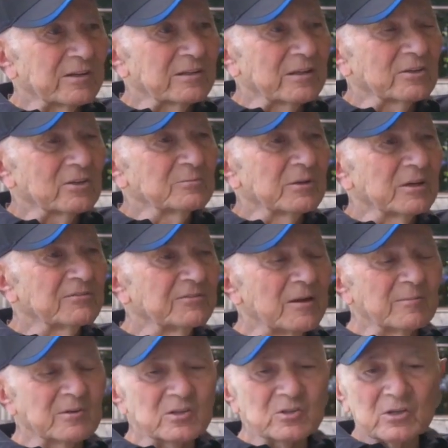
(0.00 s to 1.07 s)
right now, not many
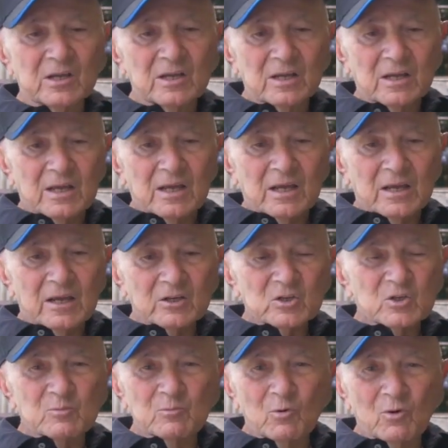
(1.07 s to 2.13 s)
families, in
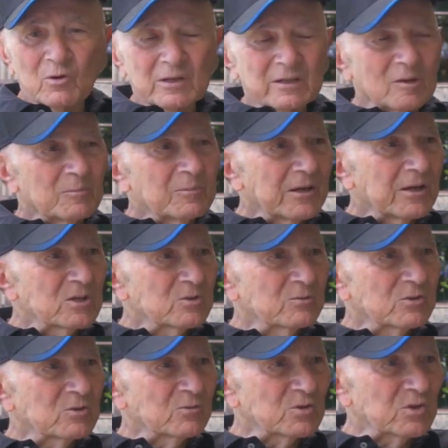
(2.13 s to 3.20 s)
a small little
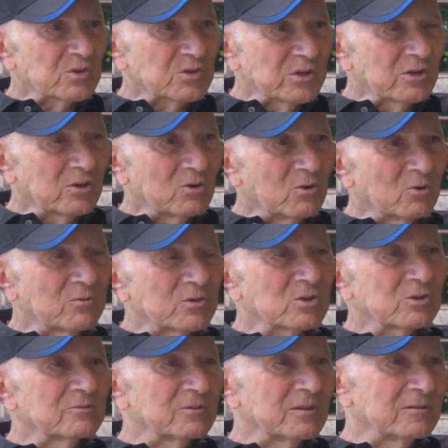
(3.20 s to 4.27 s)
place which was a synagogue,
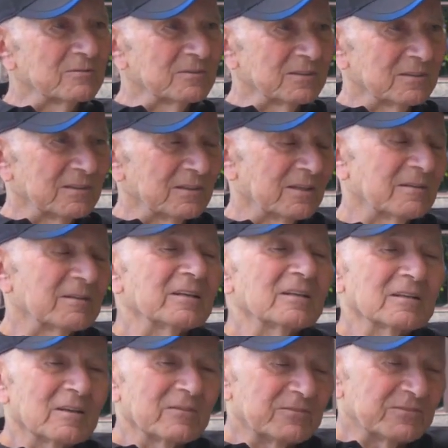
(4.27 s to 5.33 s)
which
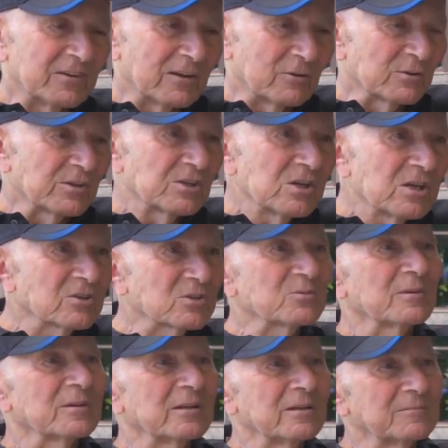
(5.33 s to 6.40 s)
in the following
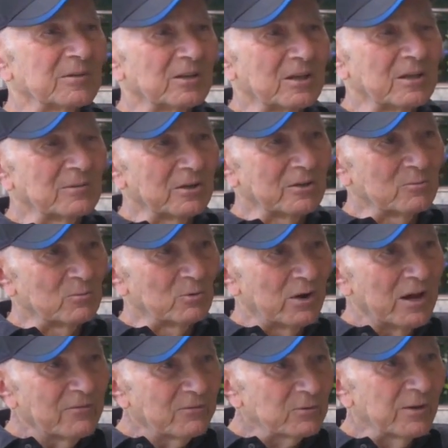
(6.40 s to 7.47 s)
years, when they became a little
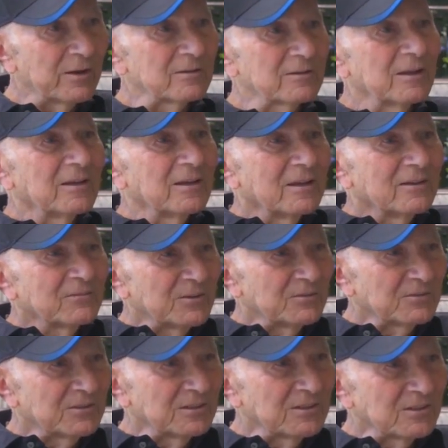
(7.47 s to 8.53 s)
more affluent,
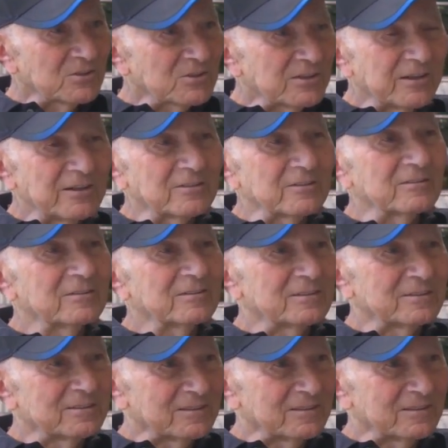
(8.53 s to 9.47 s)
15 years later,